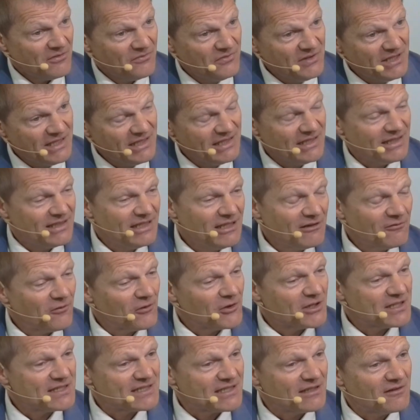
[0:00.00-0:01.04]
we
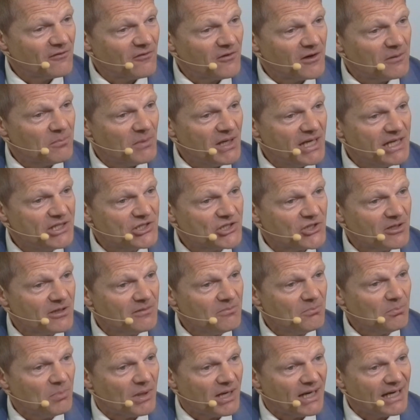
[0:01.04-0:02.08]
influence
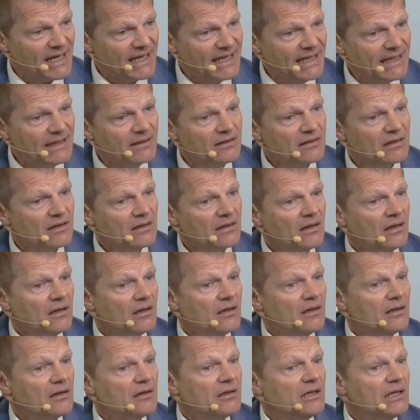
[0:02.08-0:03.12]
inflammation by
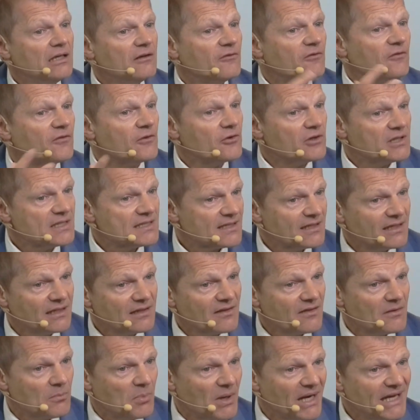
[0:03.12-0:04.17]

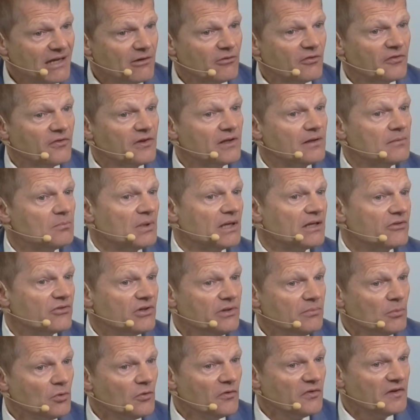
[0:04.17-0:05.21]
influencing the biofilm, by
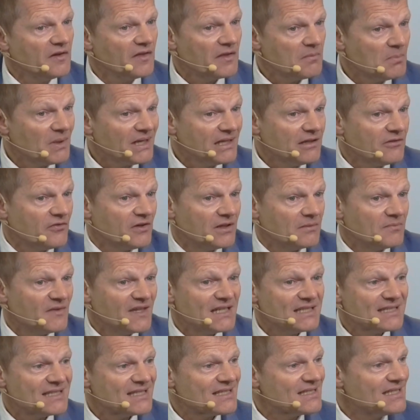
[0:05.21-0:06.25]
removing the biofilm.
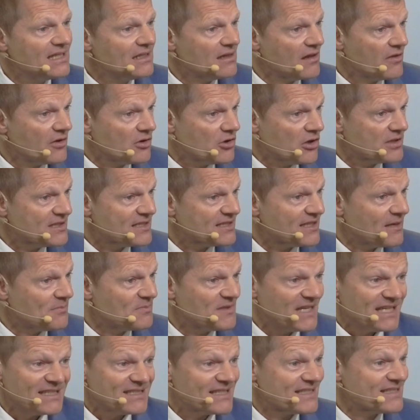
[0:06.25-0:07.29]
That's still the concept.
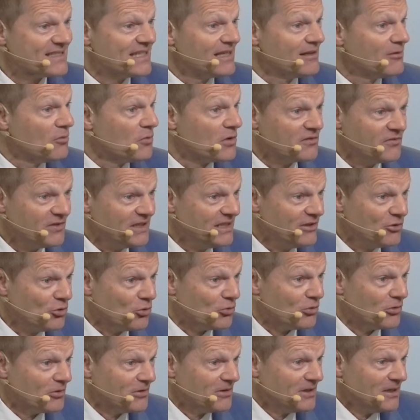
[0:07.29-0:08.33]
That's still what we
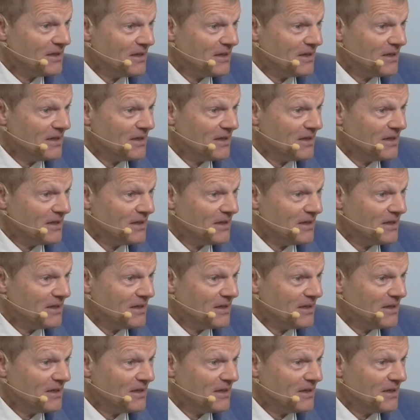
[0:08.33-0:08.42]
do.